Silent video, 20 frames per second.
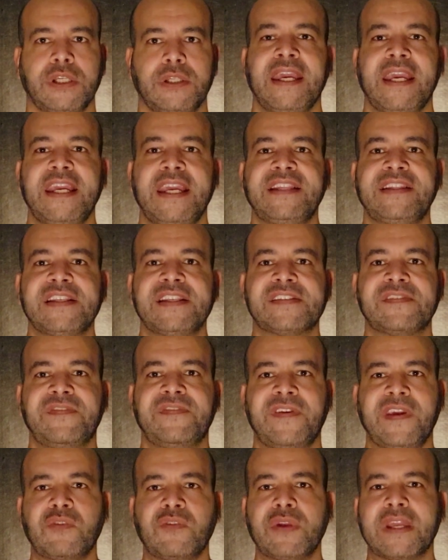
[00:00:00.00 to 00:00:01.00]
It is
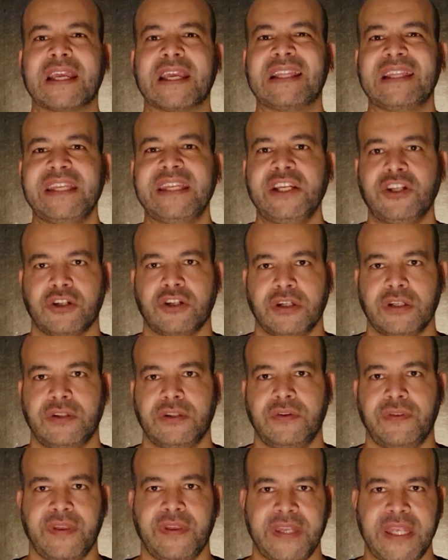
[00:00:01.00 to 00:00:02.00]
very clear to
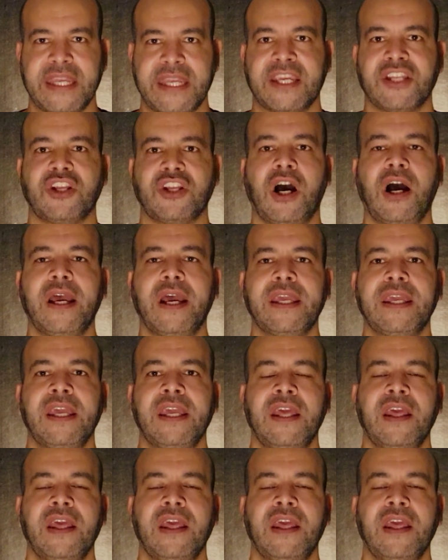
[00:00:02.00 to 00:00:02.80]
the naked eye